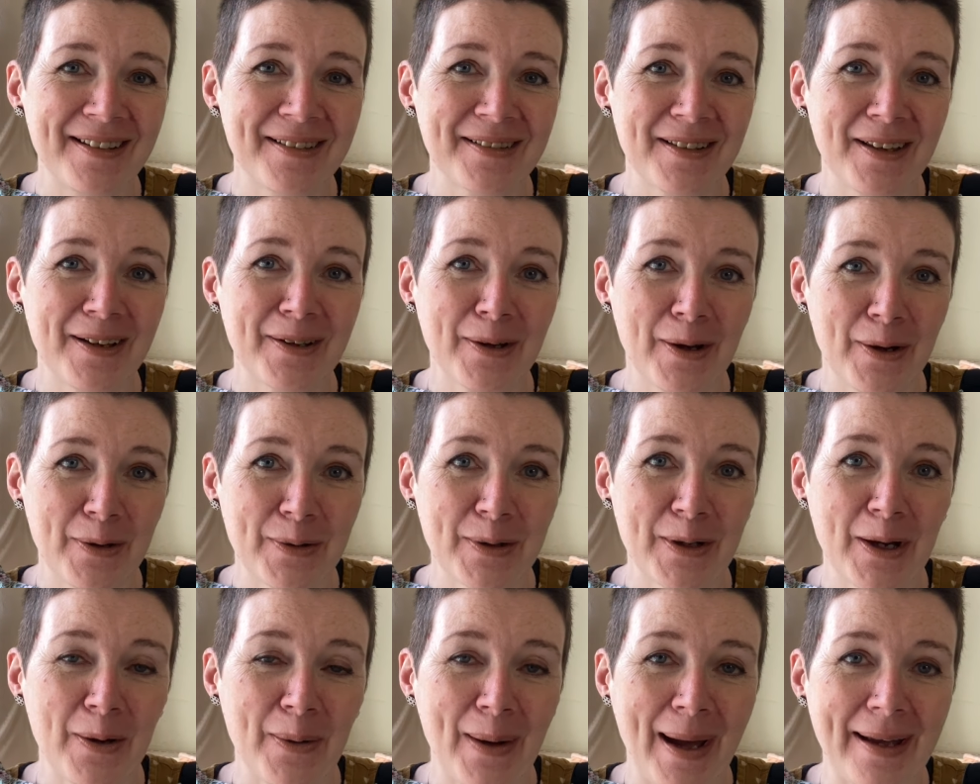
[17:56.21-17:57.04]
a
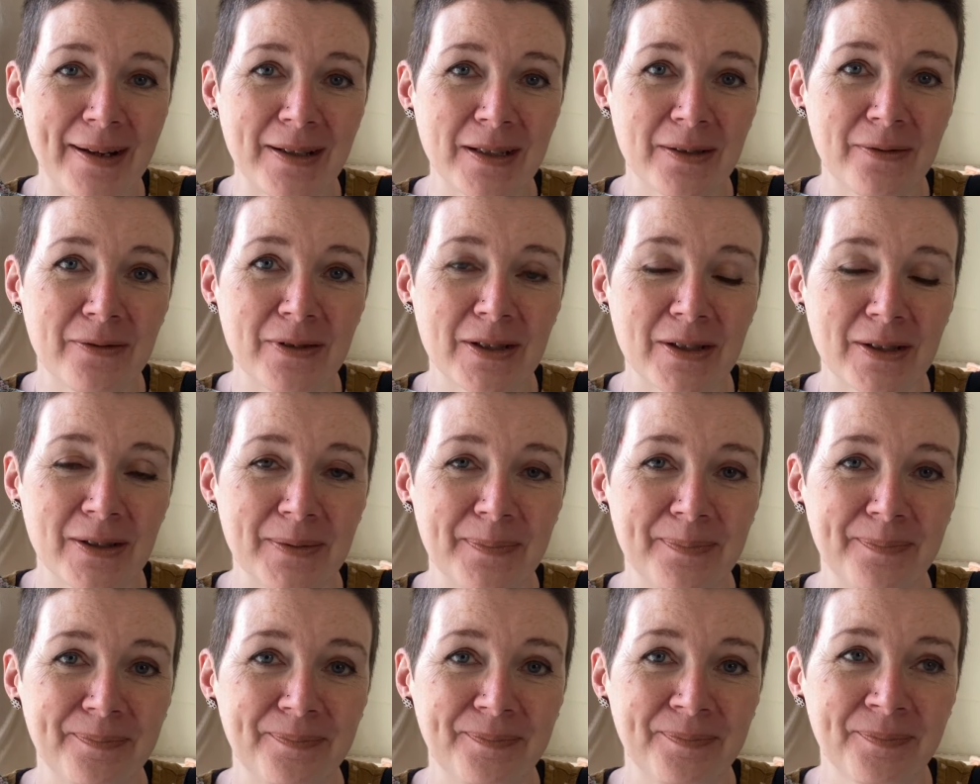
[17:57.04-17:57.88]
cocoa out of
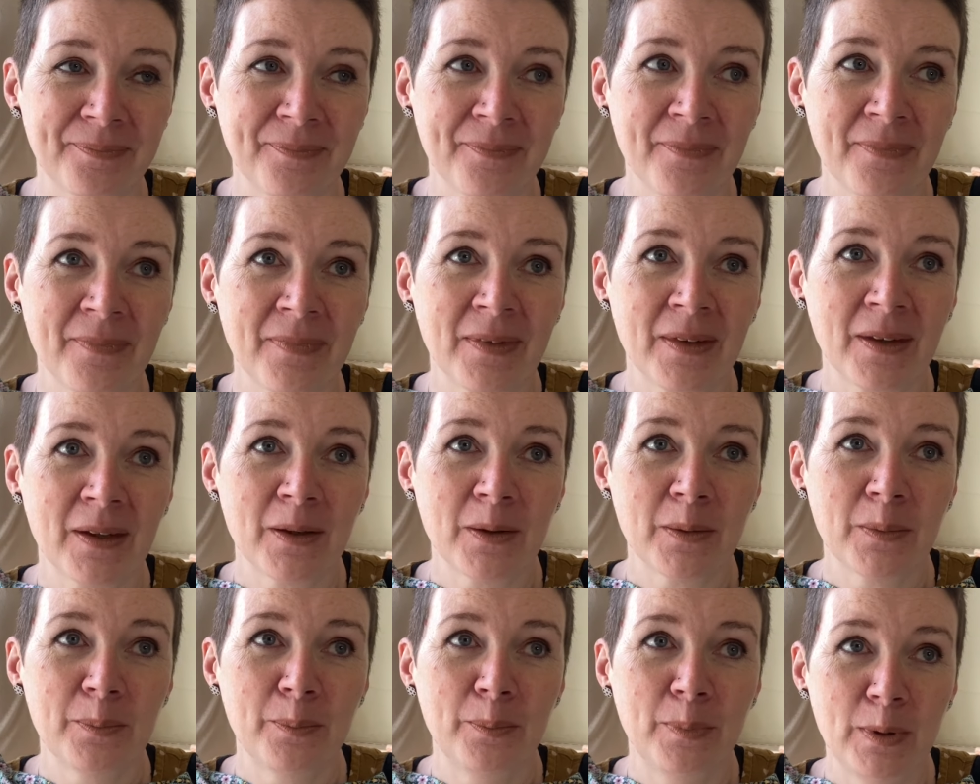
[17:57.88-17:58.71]
some
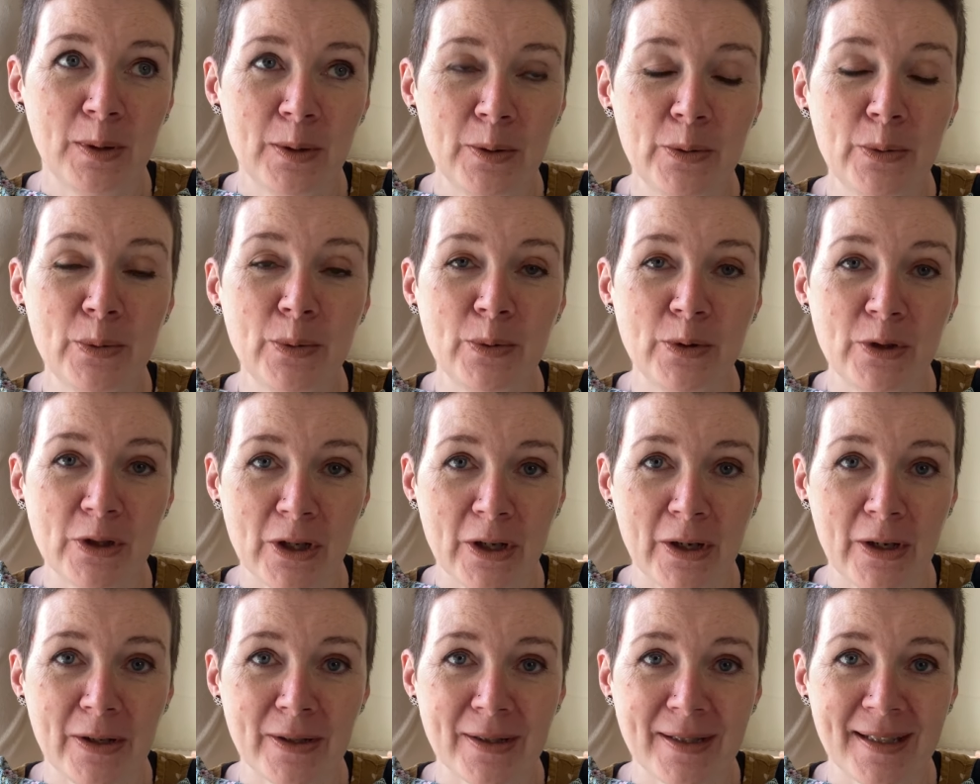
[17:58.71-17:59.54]
blue
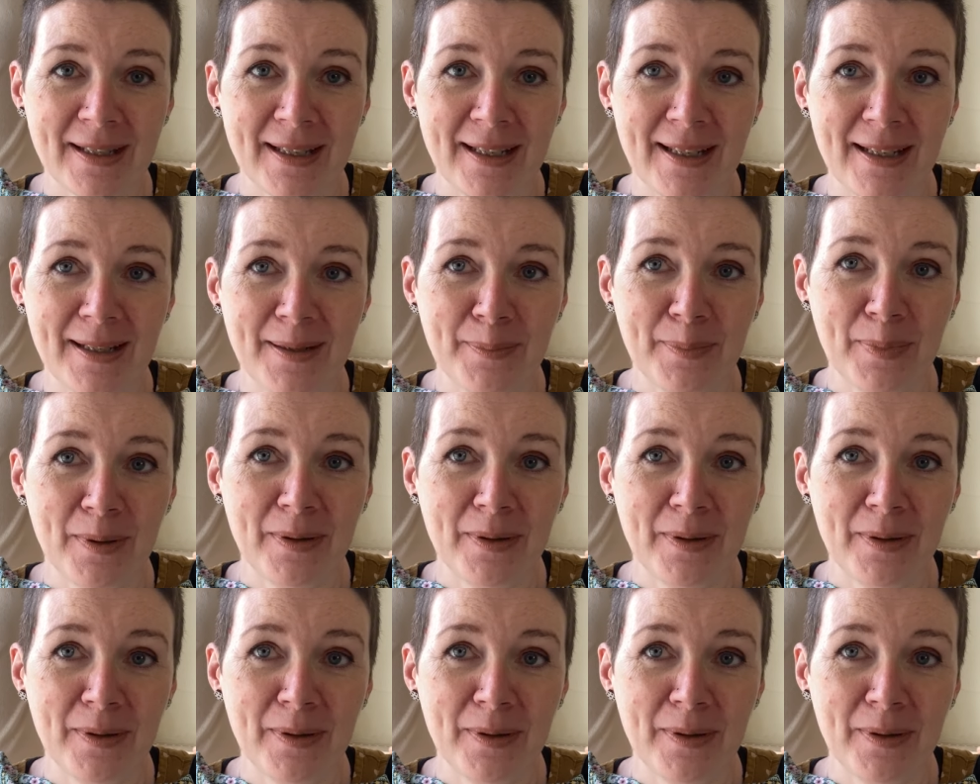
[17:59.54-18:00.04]
jersey, but